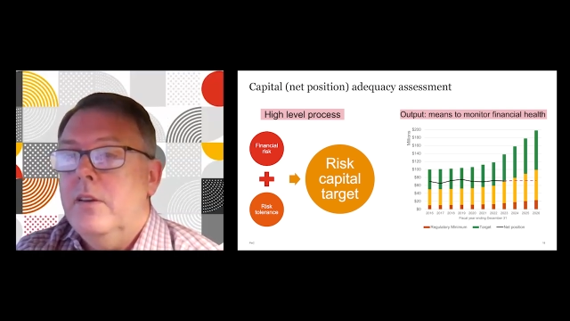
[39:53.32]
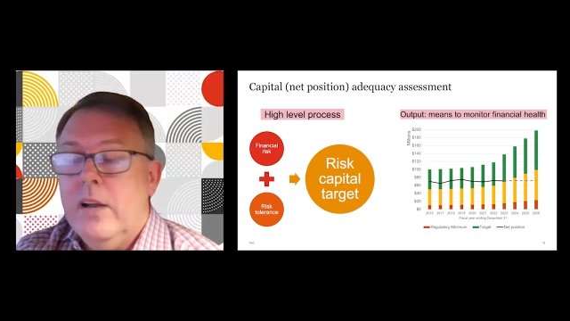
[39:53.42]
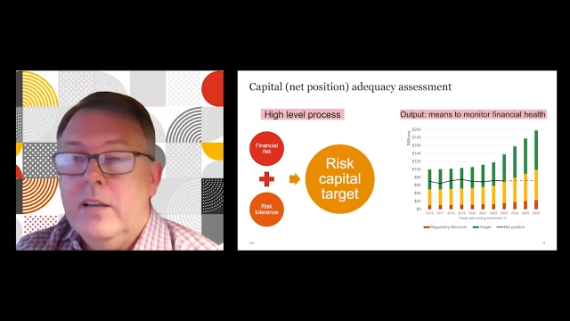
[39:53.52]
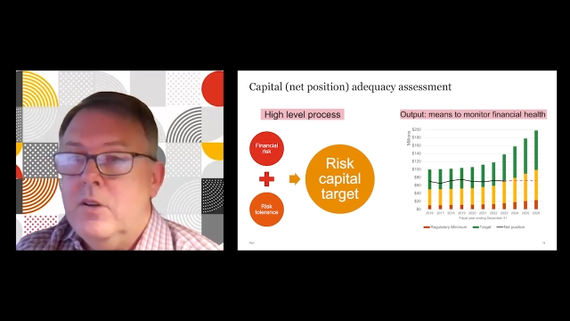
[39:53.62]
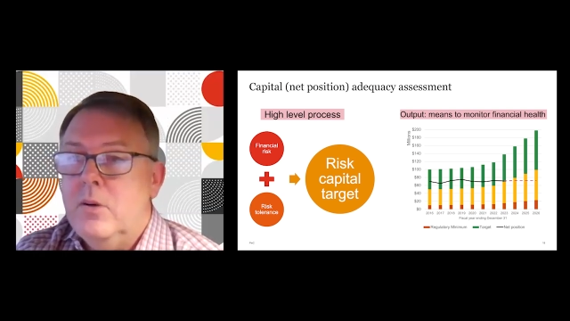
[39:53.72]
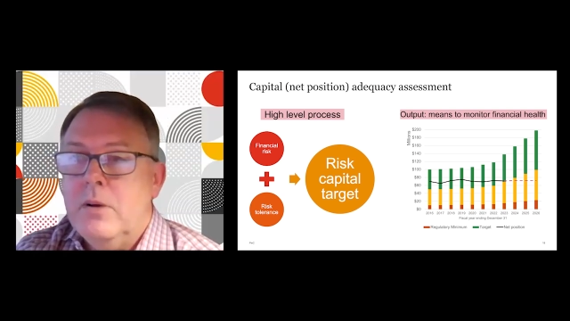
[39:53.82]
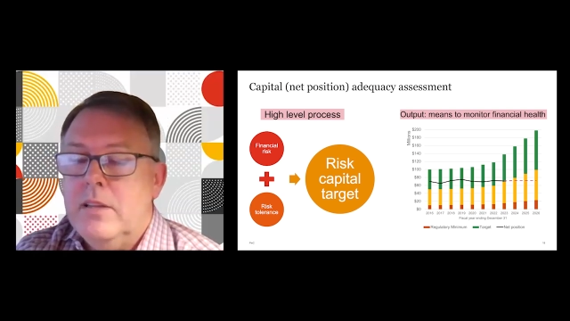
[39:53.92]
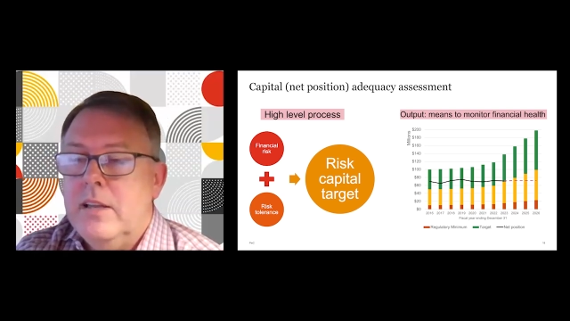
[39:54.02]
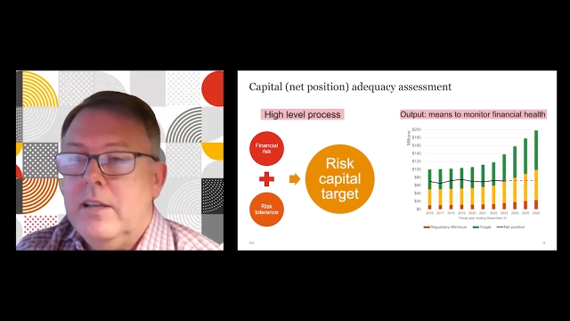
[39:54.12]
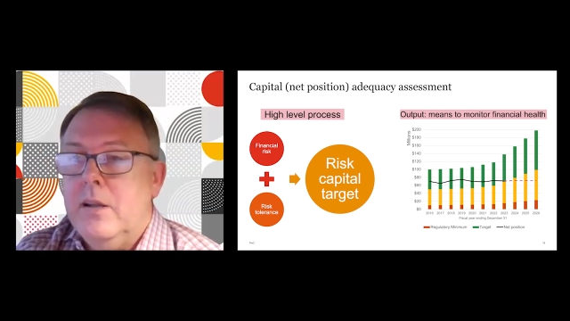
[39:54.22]
you guys don't want
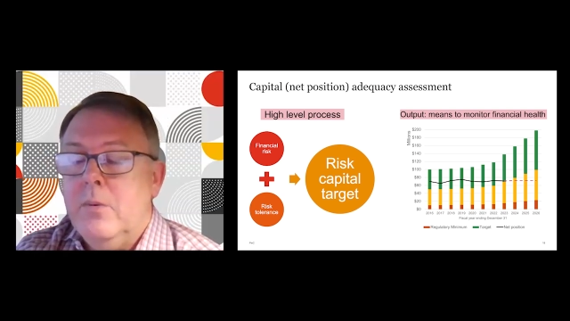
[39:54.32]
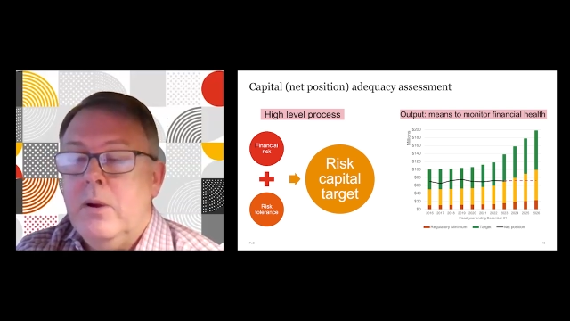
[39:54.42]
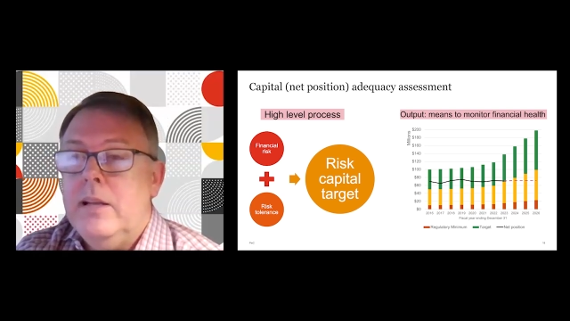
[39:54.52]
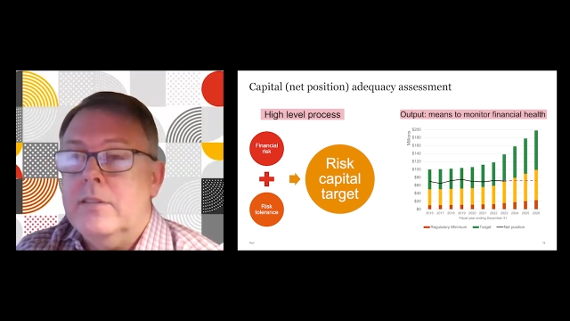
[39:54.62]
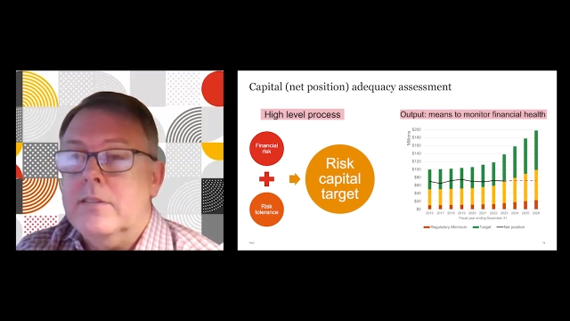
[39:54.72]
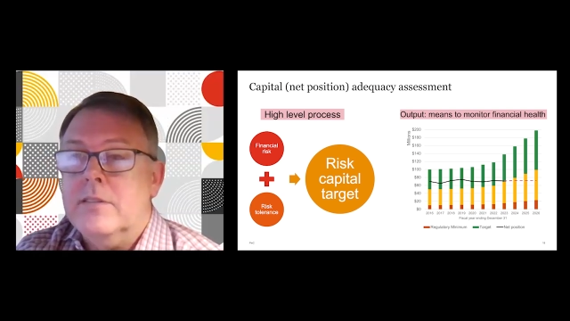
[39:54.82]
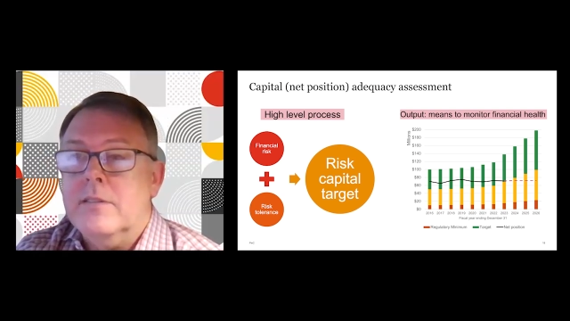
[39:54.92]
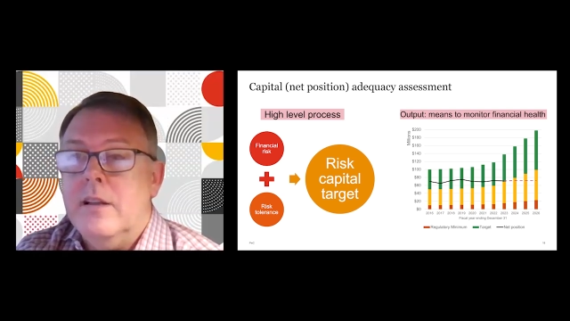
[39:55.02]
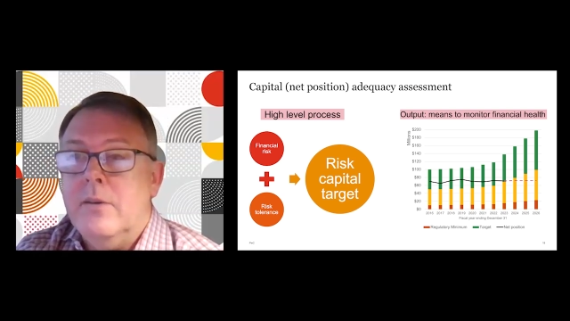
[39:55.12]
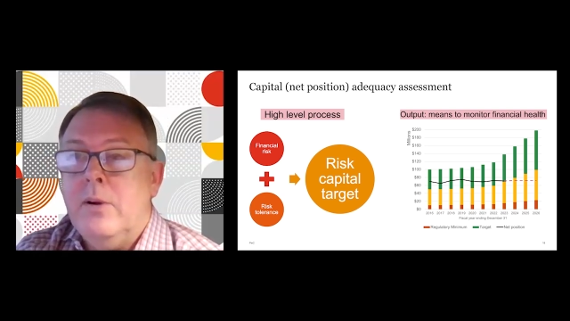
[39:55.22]
to take any rate
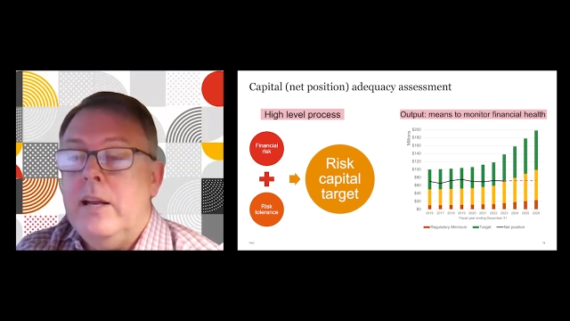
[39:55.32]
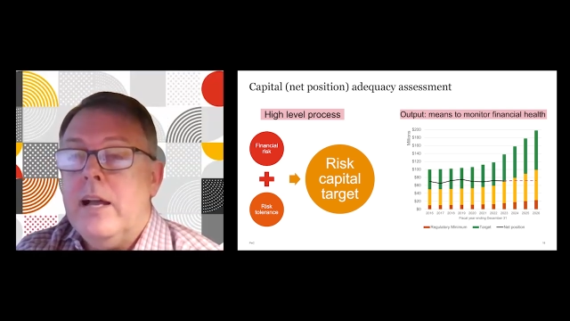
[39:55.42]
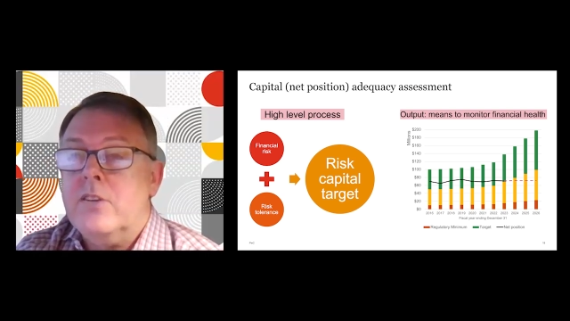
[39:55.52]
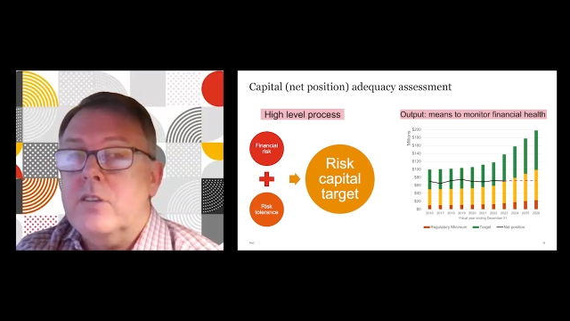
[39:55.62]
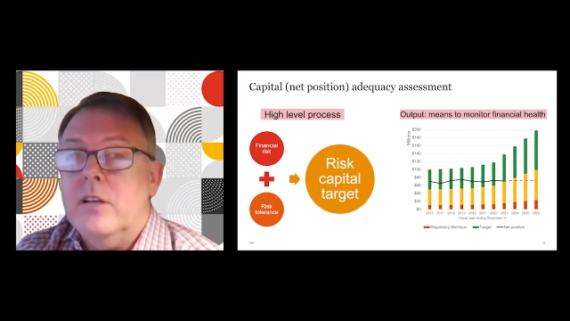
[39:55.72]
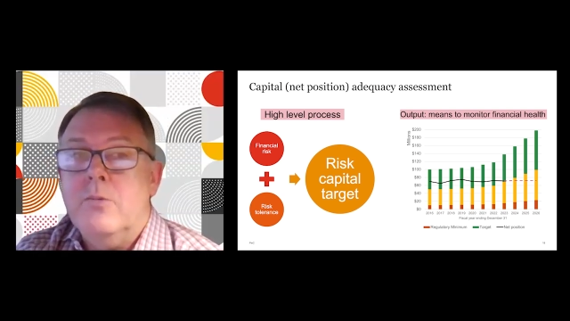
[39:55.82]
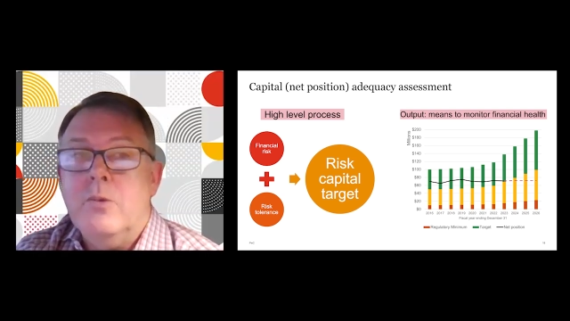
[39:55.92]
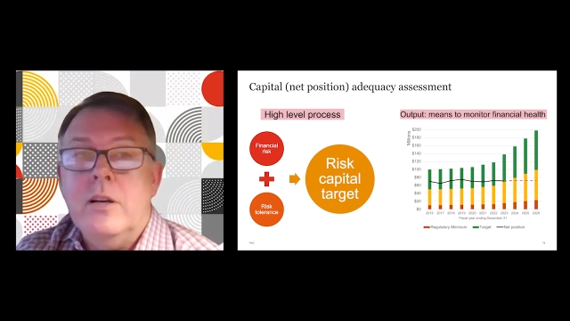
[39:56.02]
action.